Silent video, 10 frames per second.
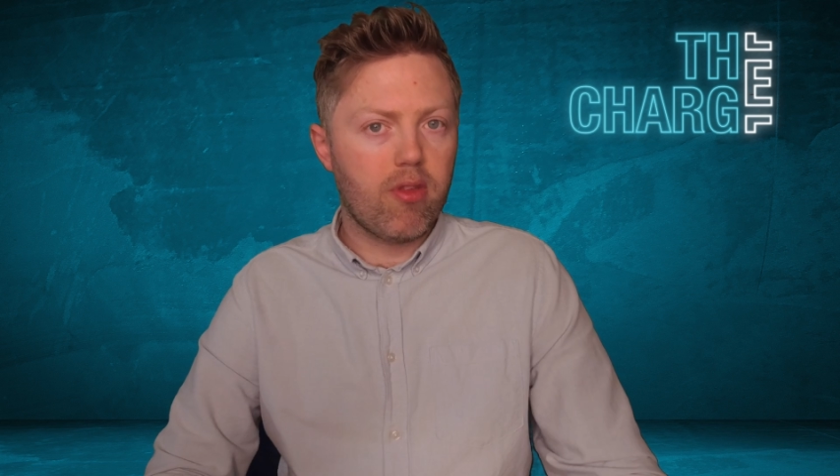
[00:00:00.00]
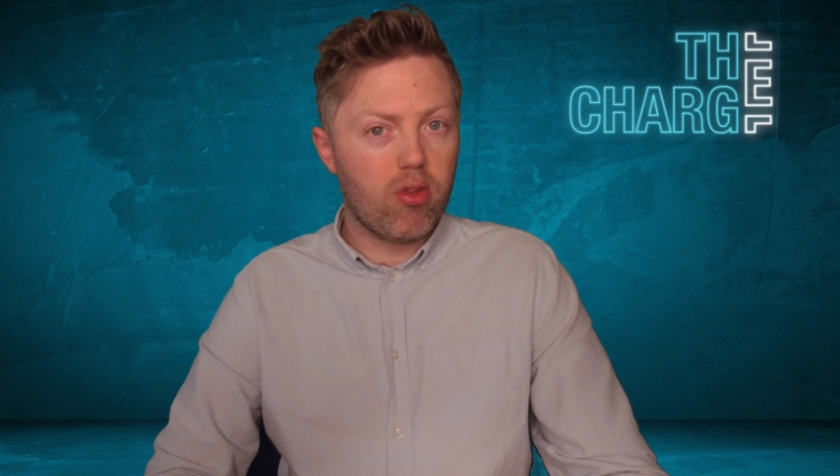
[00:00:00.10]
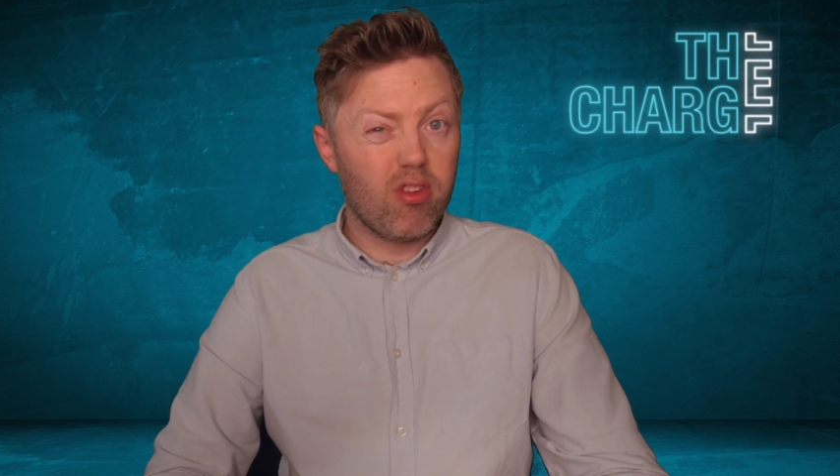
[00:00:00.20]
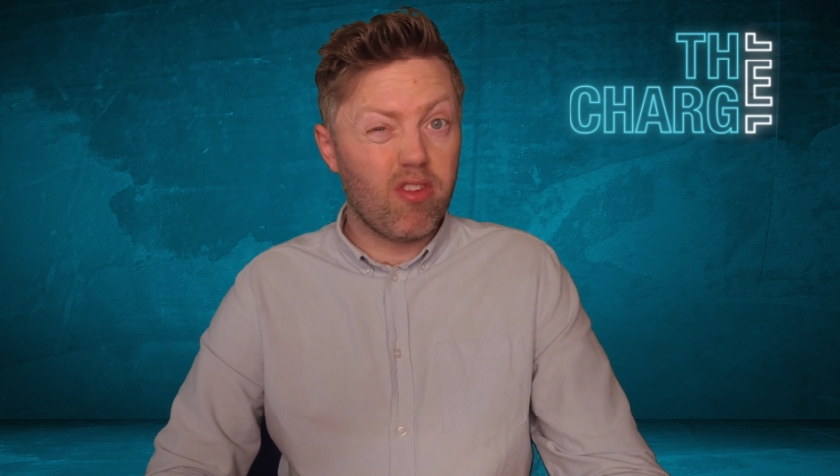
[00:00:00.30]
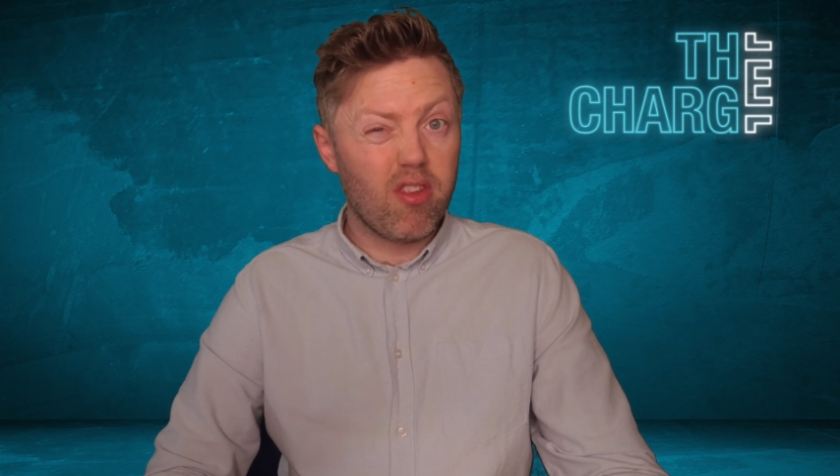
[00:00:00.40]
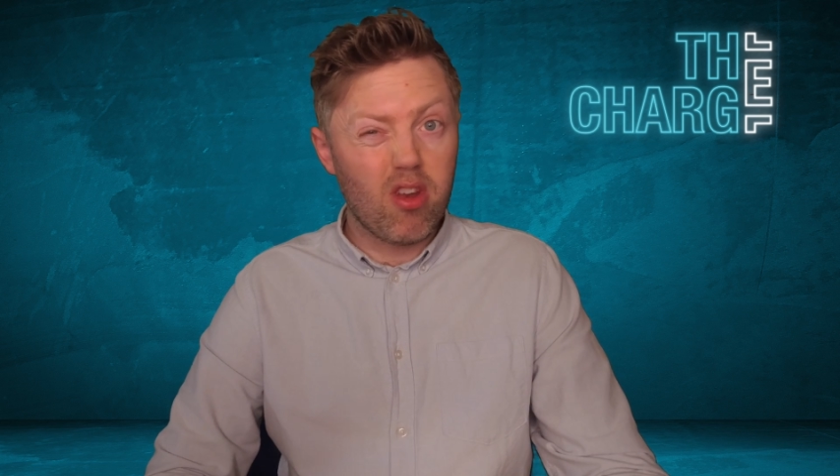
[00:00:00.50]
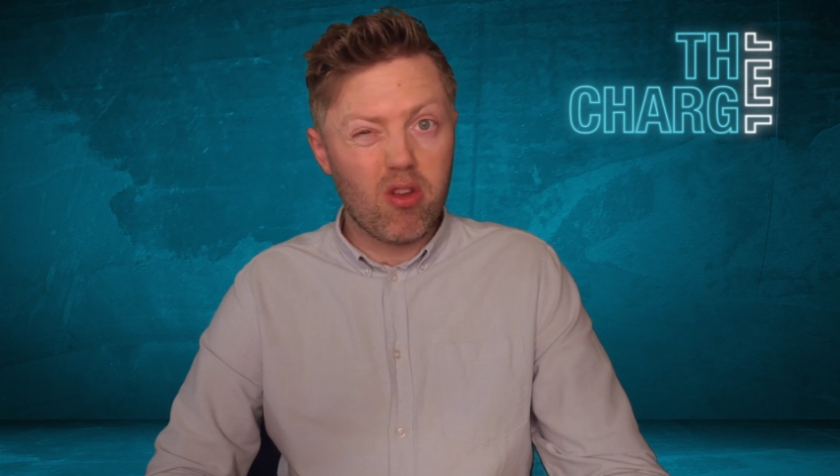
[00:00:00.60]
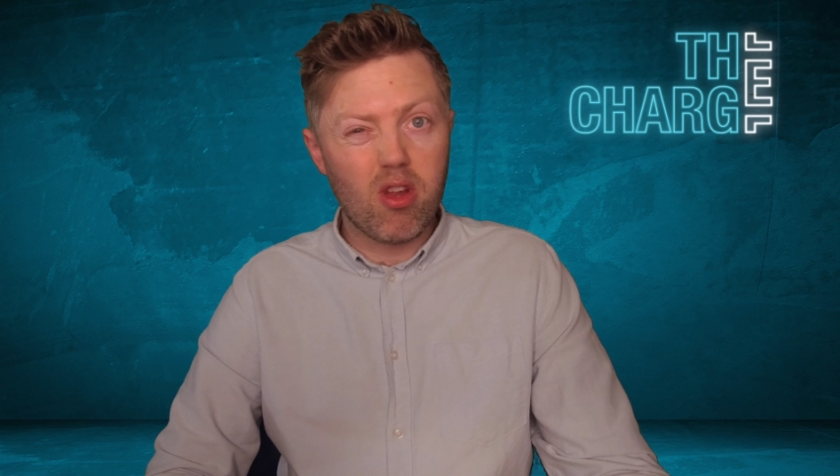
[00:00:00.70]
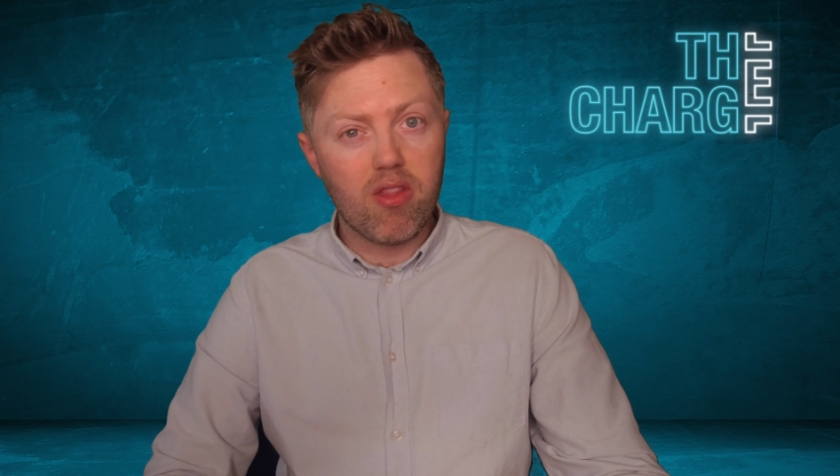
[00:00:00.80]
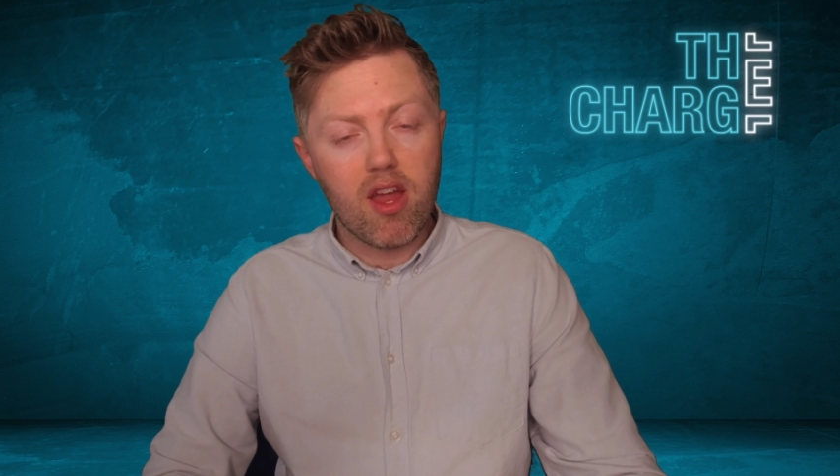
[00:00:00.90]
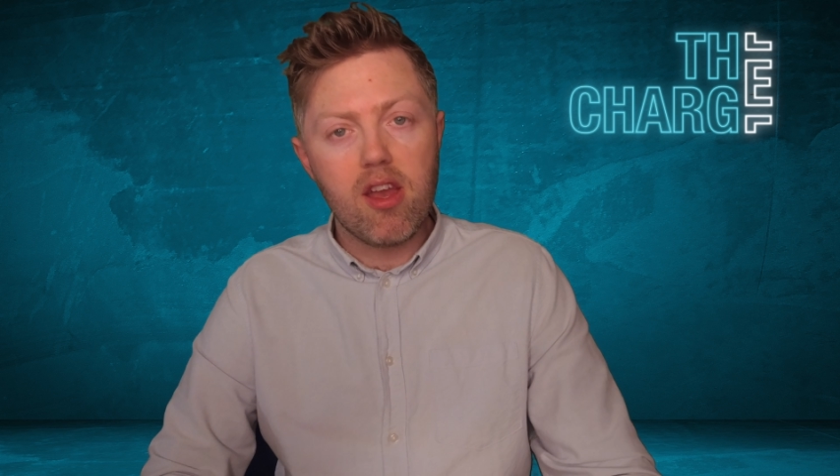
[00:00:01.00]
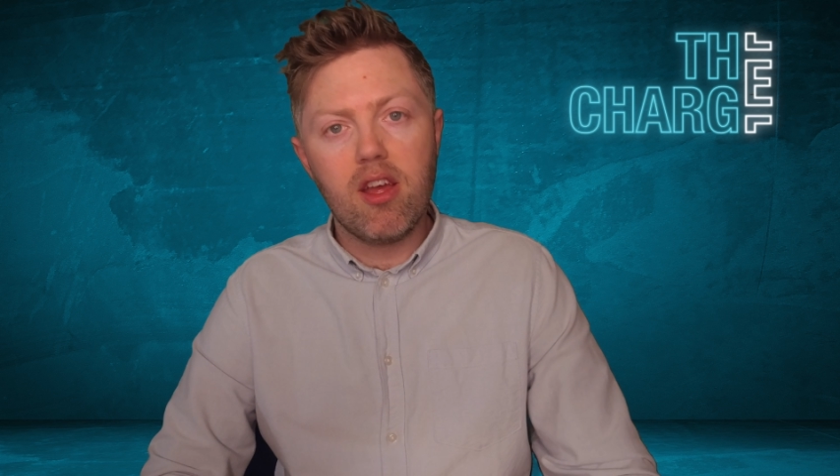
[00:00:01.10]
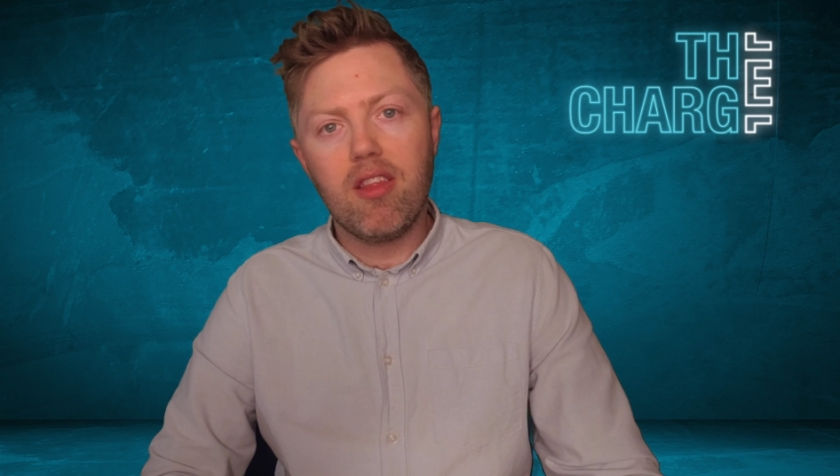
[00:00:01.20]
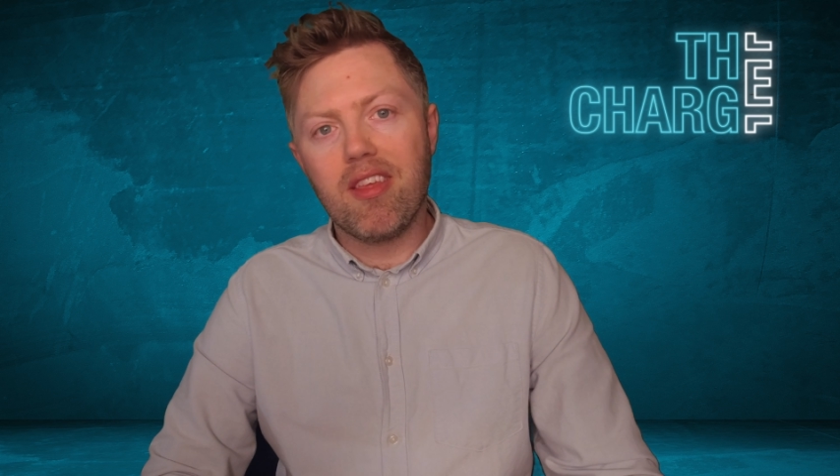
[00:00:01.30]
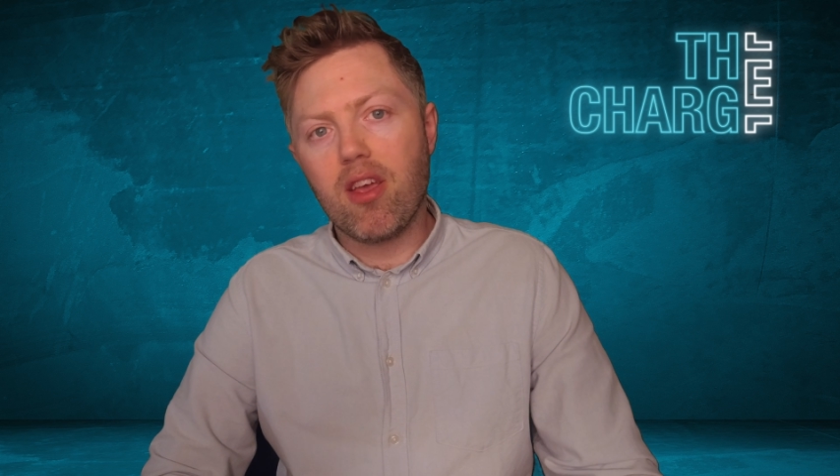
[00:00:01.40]
For those of you that don't know that,
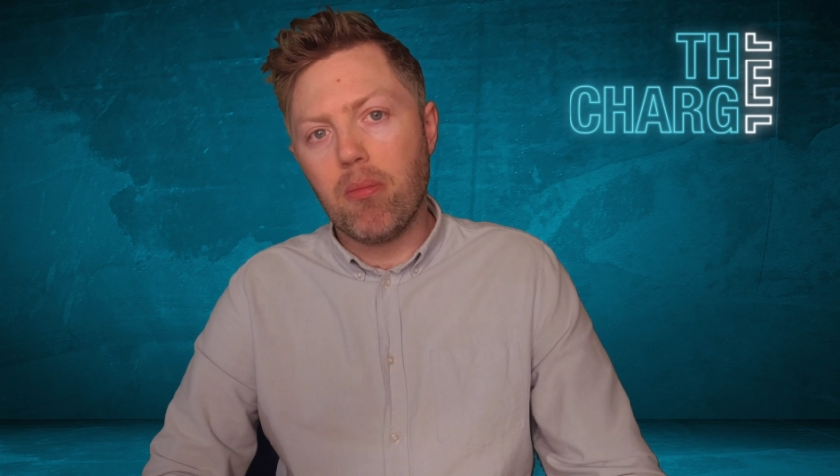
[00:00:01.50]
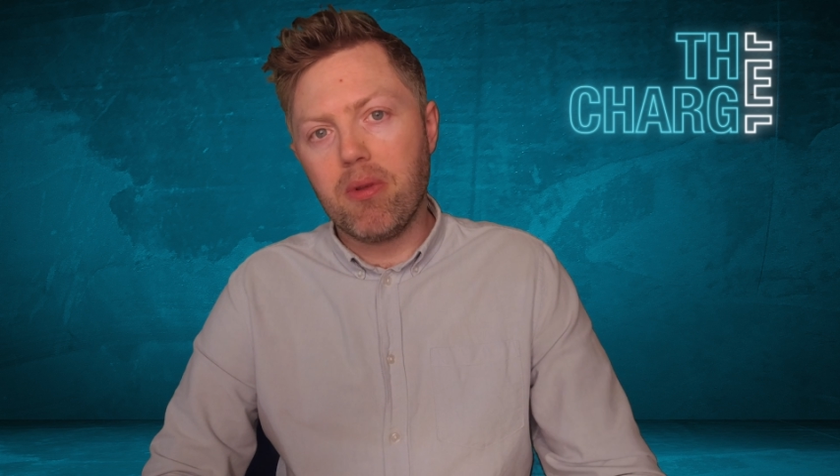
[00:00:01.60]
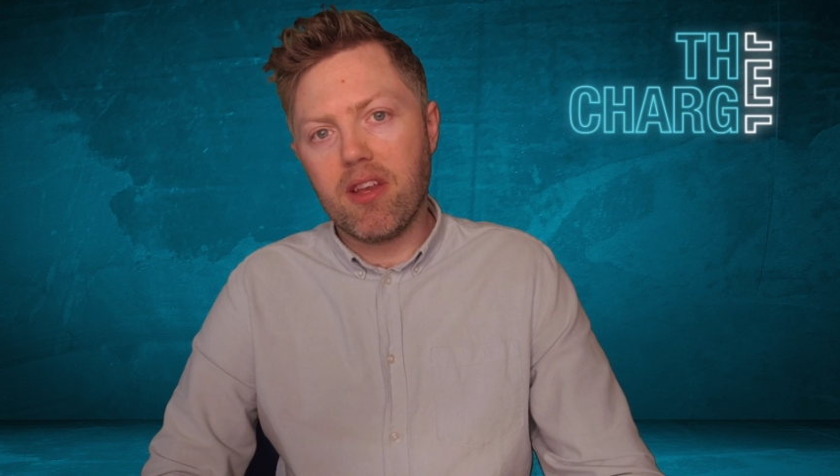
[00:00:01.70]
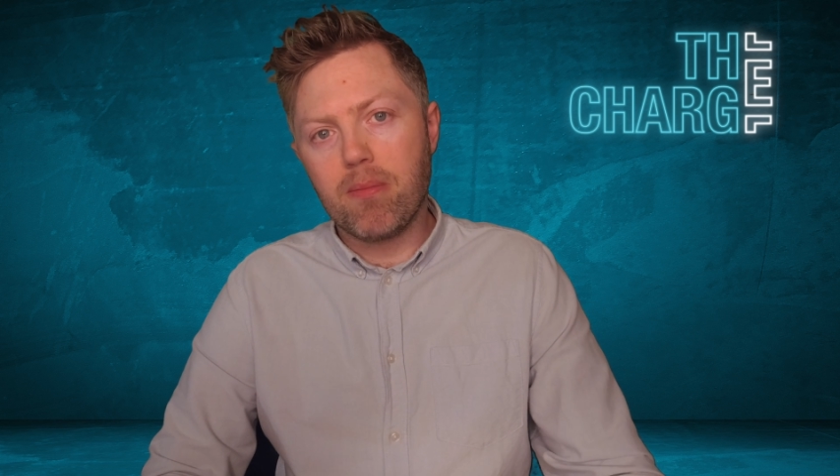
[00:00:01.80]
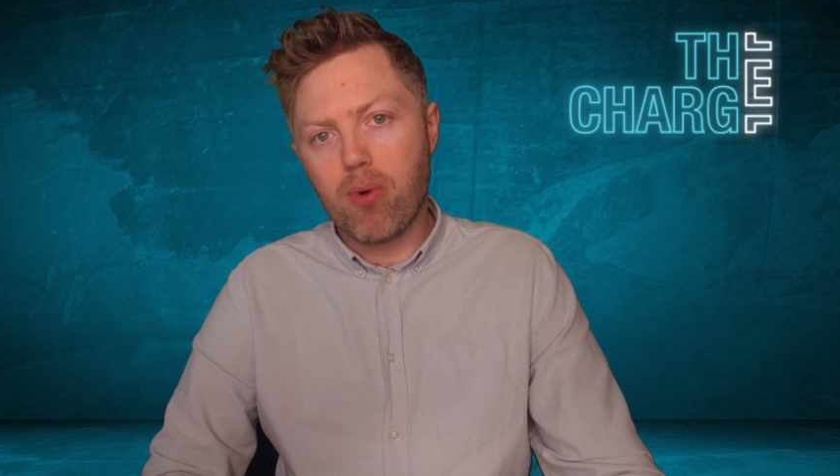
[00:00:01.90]
the company's